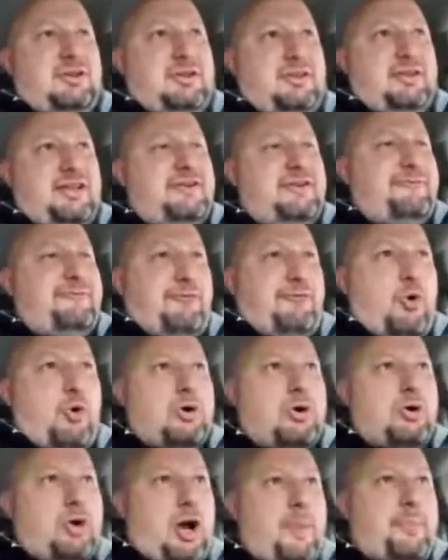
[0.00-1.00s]
That's
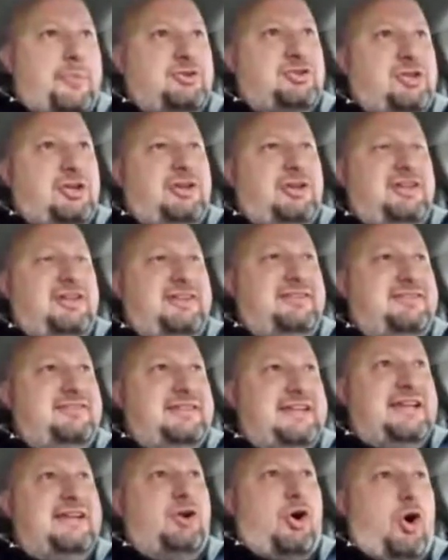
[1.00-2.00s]
4 opportunities to
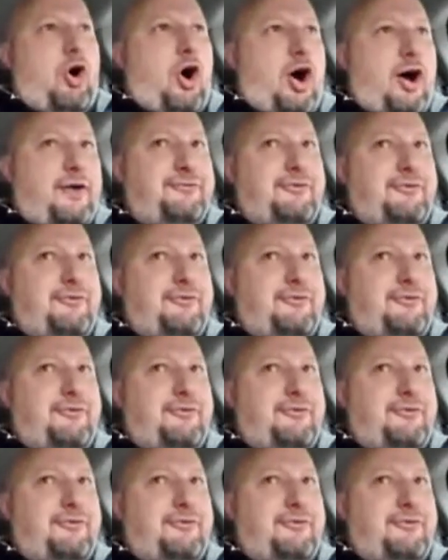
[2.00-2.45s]
get off